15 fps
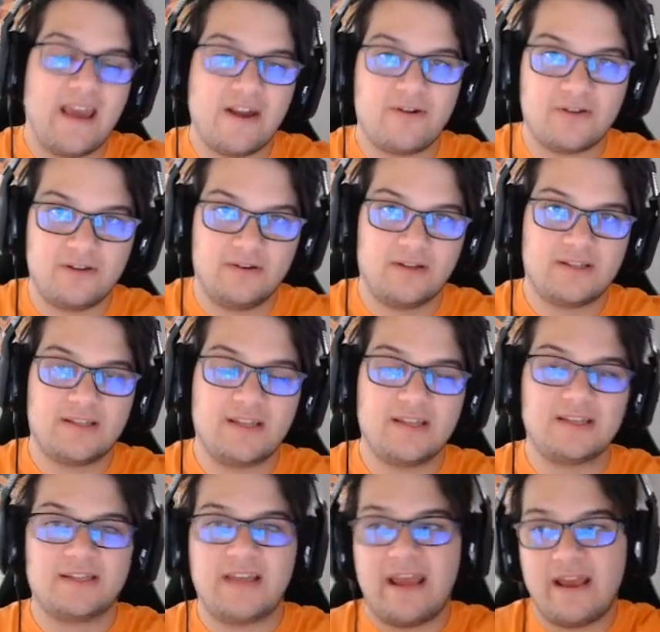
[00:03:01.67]
the air units.
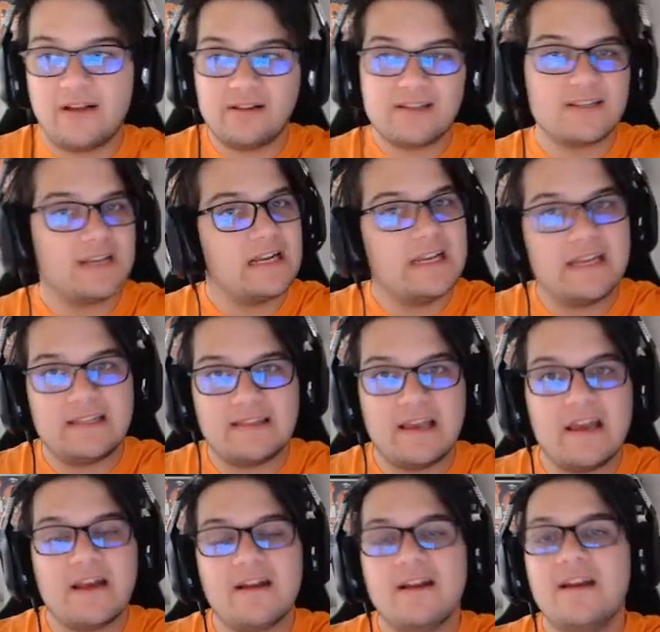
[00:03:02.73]
His tail isn't going to hit
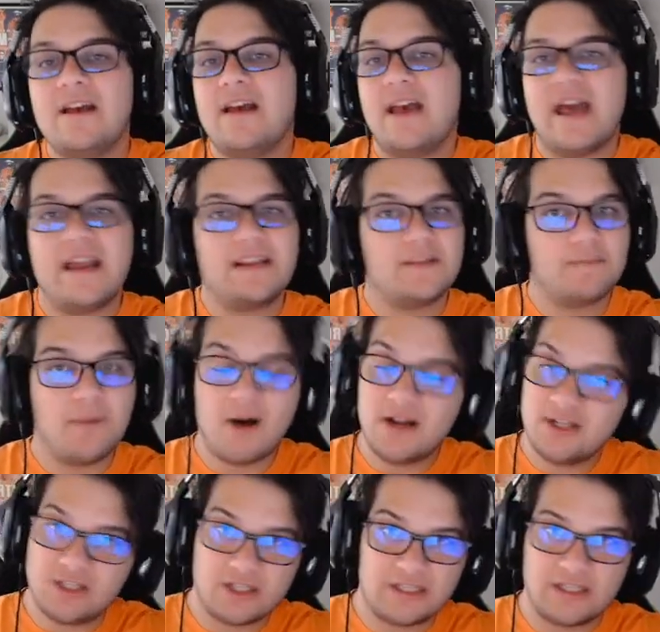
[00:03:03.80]
the air, and his
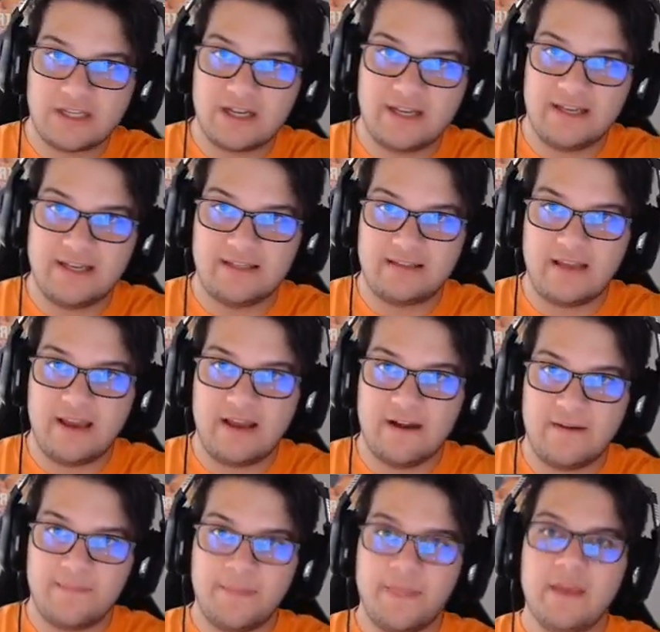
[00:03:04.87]
punch isn't going to hit the
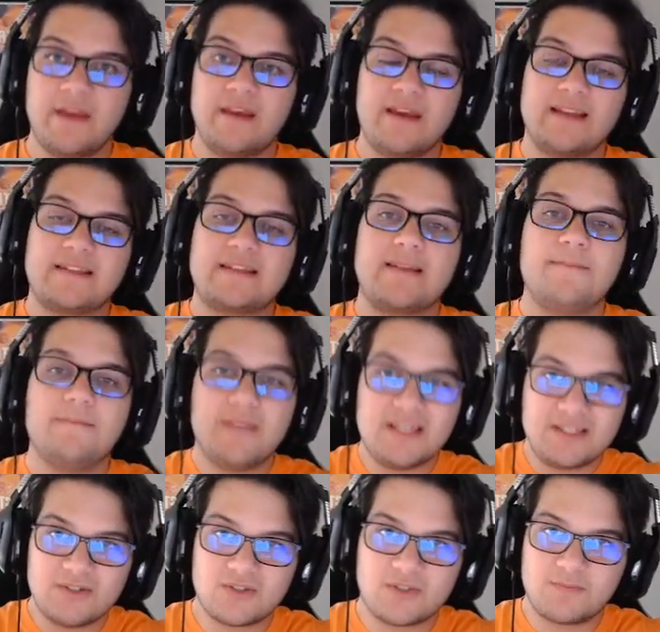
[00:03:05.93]
air. It's the
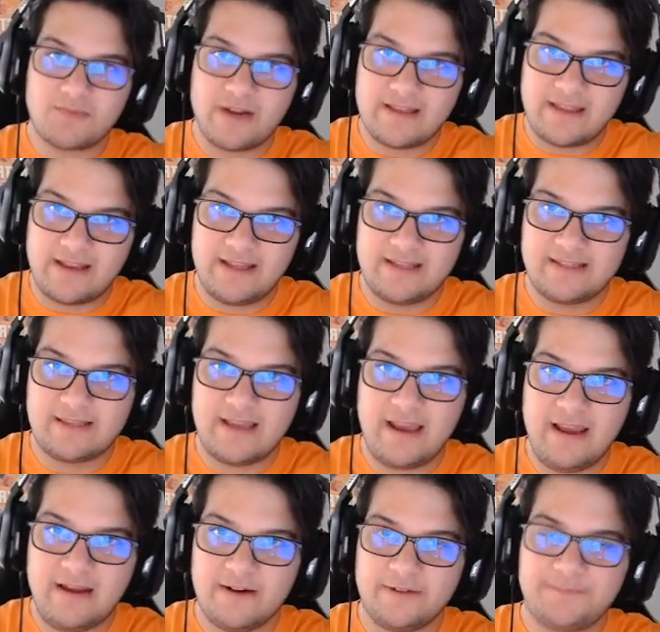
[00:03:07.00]
missile spray that hits the
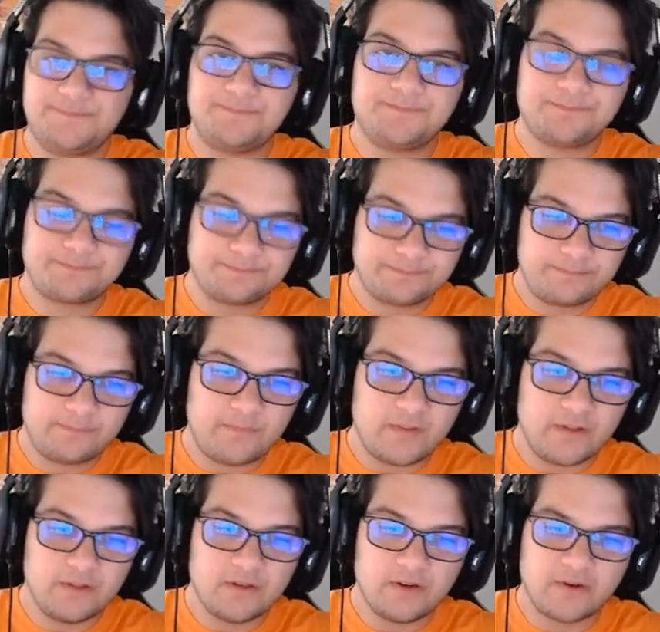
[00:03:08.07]
air.
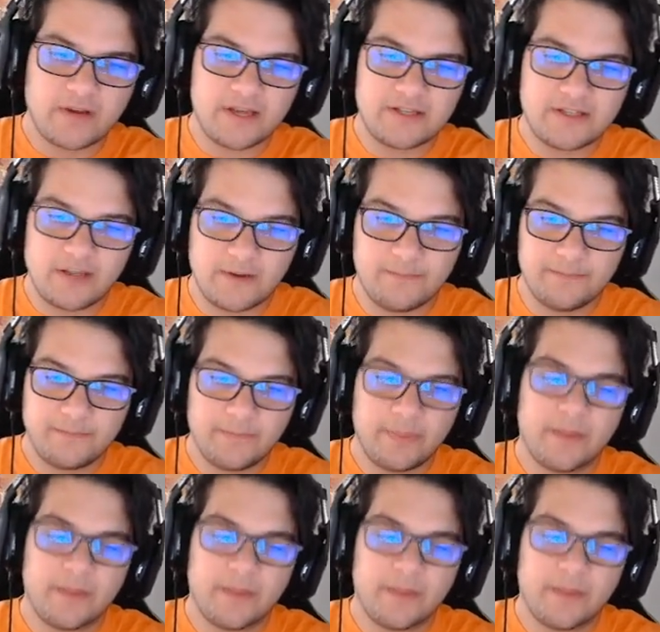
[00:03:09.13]
Okay, so